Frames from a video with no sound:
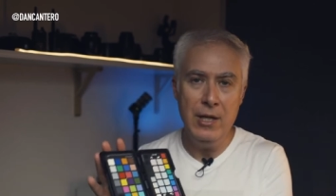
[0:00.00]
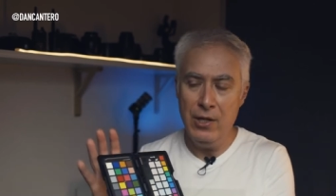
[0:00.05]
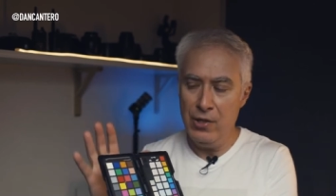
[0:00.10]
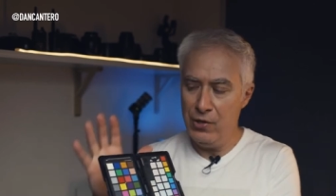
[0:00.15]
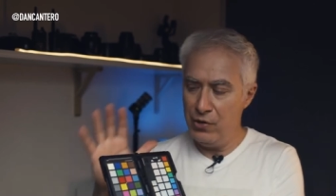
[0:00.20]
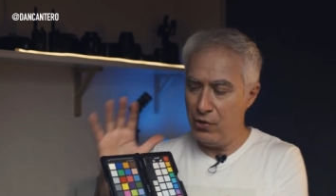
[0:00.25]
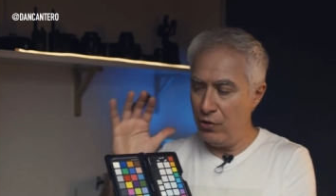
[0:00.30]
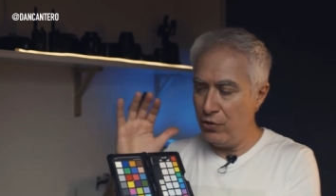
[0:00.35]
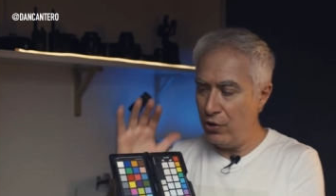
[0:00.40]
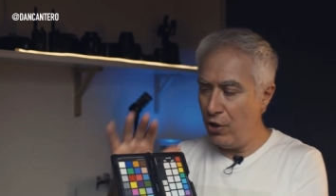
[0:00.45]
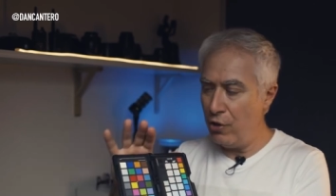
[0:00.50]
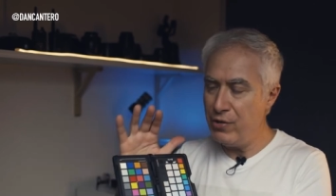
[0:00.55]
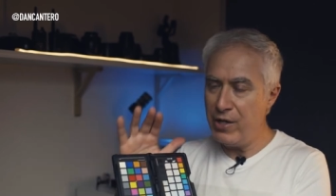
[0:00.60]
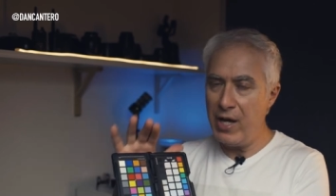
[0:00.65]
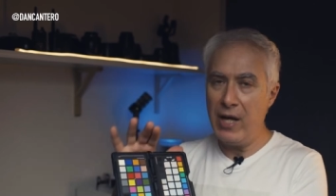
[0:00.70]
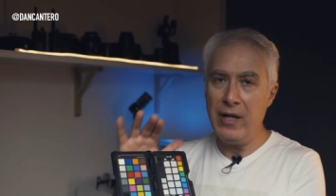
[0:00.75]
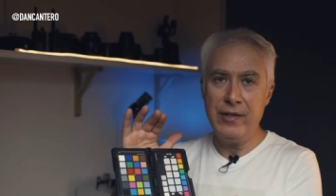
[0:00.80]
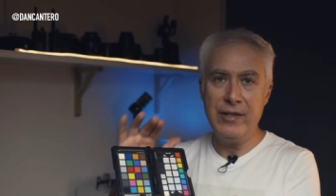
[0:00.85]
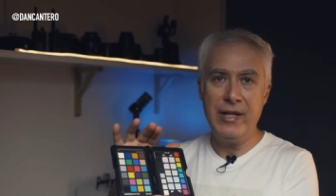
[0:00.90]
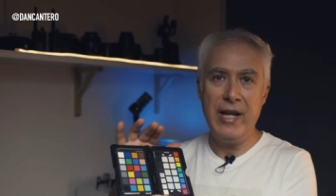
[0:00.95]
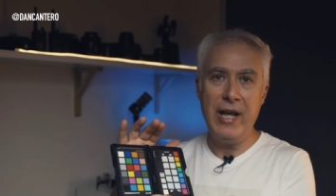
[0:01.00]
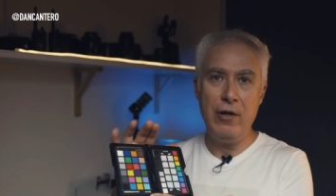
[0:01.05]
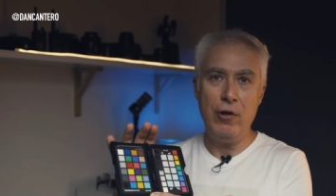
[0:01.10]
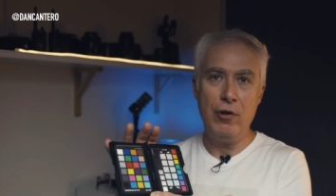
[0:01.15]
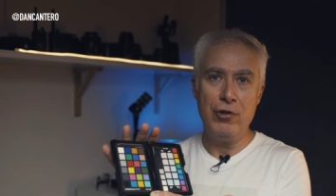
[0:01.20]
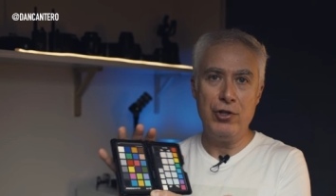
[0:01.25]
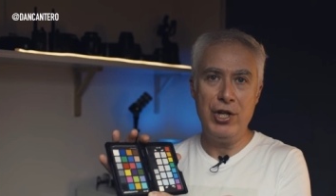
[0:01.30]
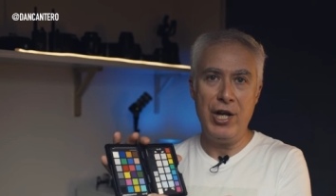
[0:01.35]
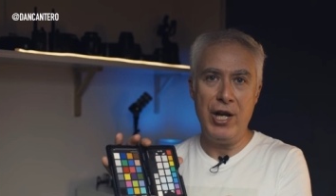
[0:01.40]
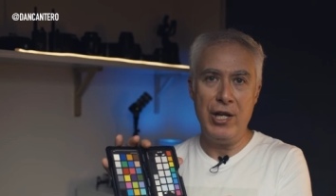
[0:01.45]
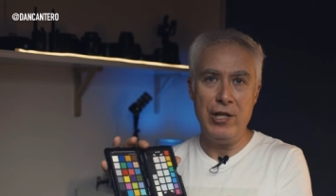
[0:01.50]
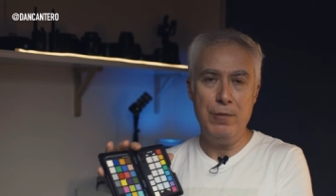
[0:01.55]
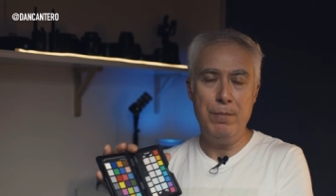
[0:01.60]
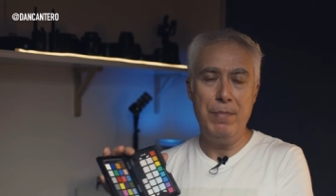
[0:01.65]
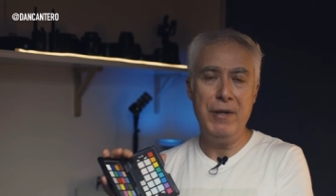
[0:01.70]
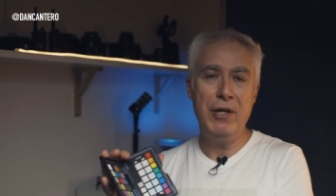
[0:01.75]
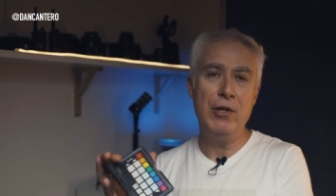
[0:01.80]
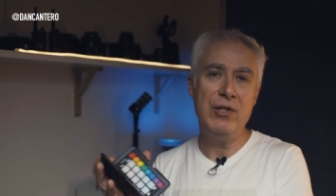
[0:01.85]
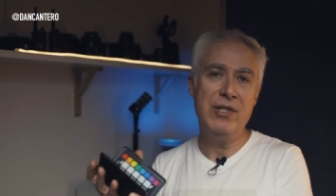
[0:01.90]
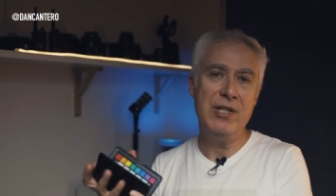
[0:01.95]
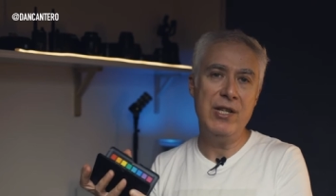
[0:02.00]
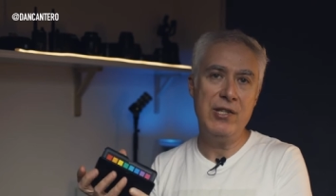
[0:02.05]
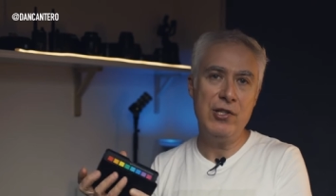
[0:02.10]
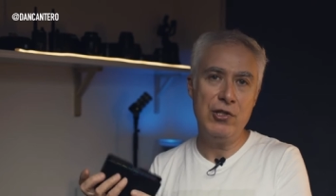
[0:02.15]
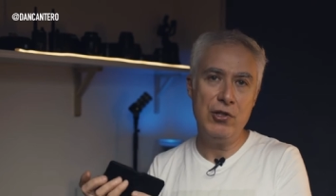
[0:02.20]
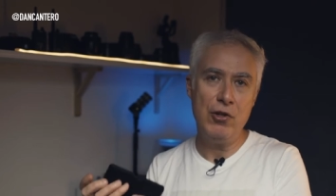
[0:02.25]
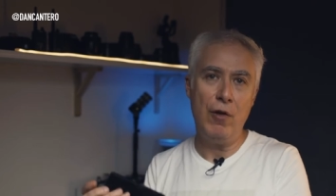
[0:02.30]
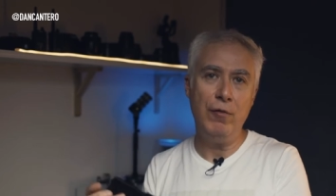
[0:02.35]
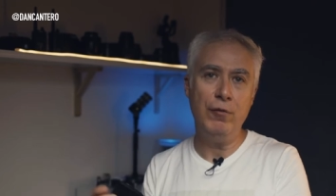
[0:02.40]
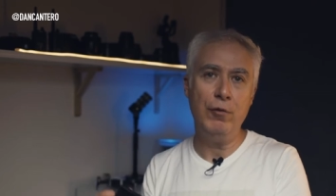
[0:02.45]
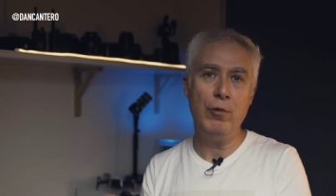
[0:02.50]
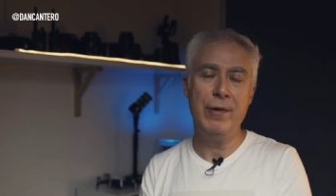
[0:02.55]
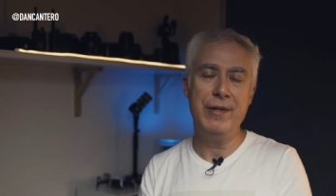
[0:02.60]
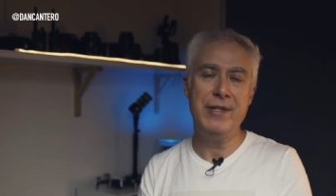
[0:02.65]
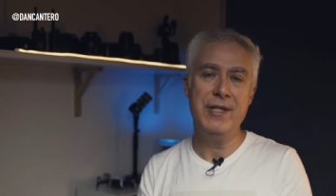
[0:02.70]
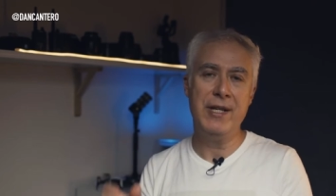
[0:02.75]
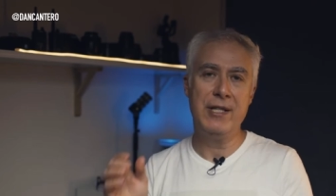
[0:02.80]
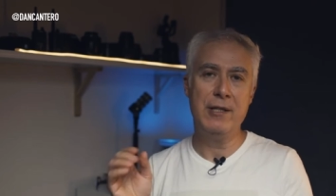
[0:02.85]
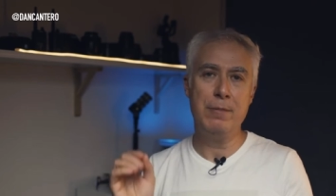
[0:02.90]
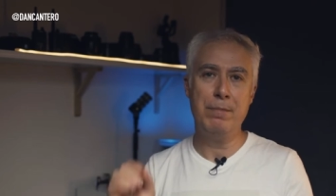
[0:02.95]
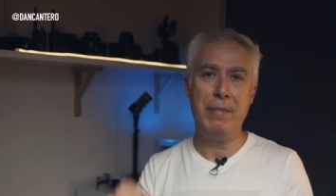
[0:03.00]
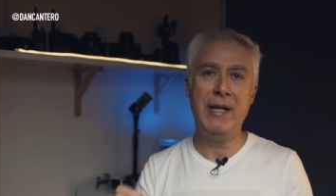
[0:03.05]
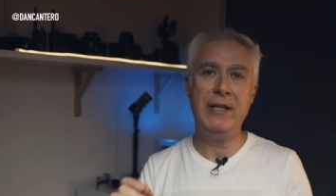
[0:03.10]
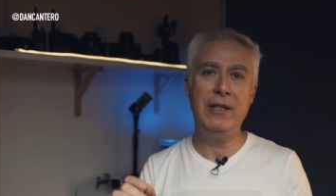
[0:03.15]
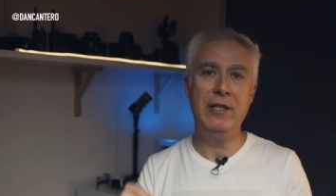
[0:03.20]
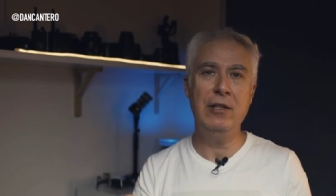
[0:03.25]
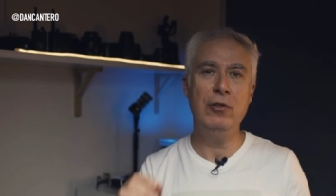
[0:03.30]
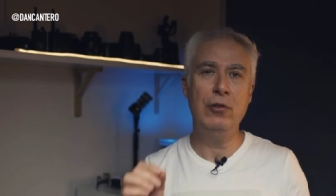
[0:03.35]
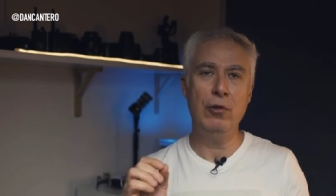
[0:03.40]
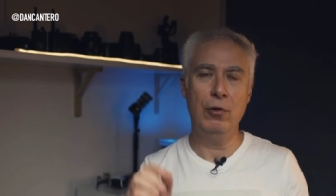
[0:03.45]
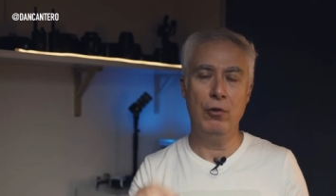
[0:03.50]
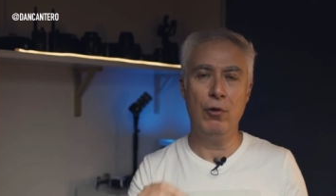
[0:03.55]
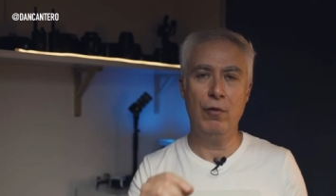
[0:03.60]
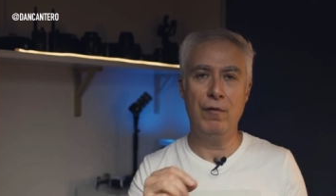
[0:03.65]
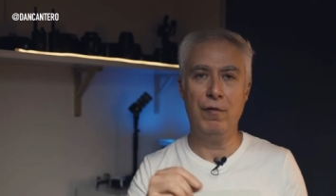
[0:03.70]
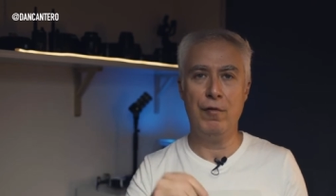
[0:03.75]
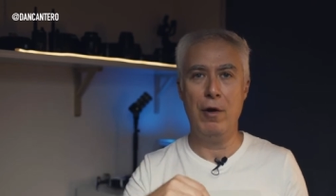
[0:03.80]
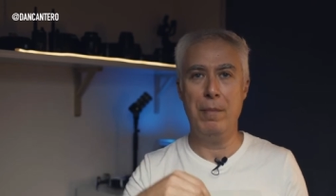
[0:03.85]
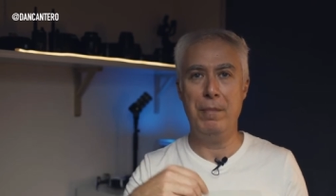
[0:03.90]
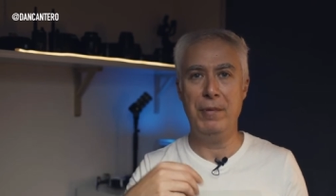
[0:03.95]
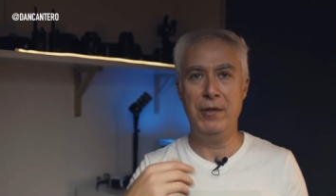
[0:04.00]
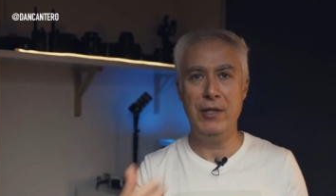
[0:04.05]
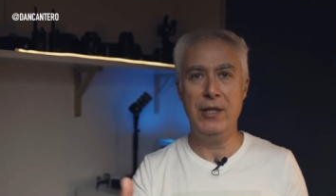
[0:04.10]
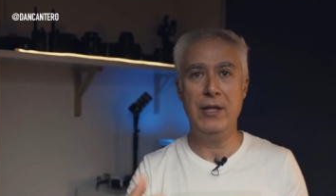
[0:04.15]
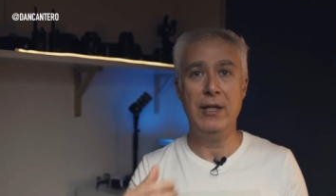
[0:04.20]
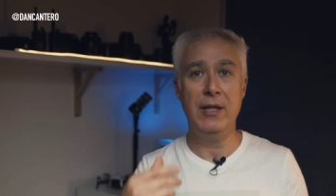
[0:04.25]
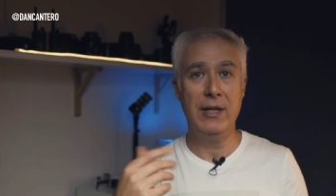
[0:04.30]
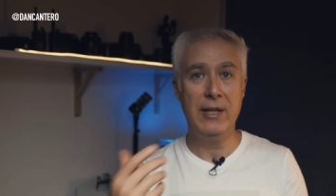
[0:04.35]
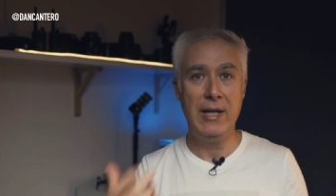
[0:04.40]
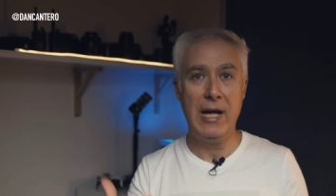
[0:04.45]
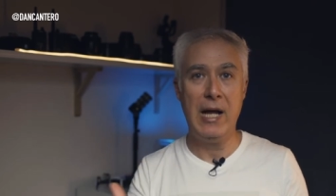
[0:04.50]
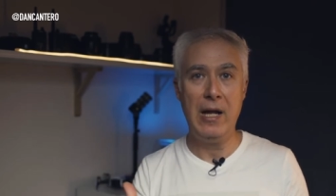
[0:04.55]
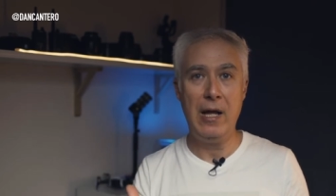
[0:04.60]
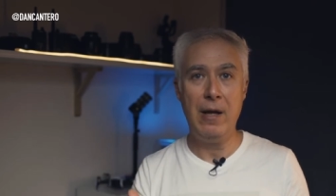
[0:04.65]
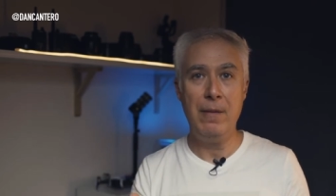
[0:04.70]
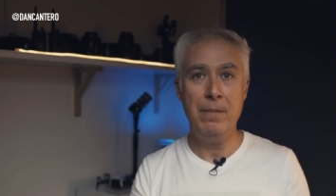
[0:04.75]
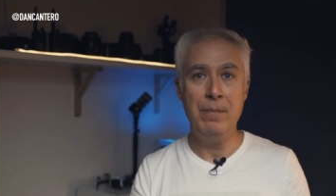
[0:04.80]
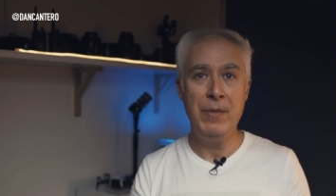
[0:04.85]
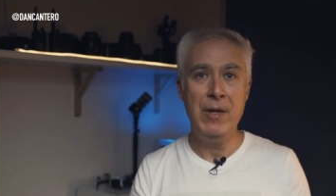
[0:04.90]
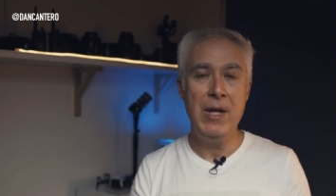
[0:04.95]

So those colors cannot change because the software is expecting to look for a particular color,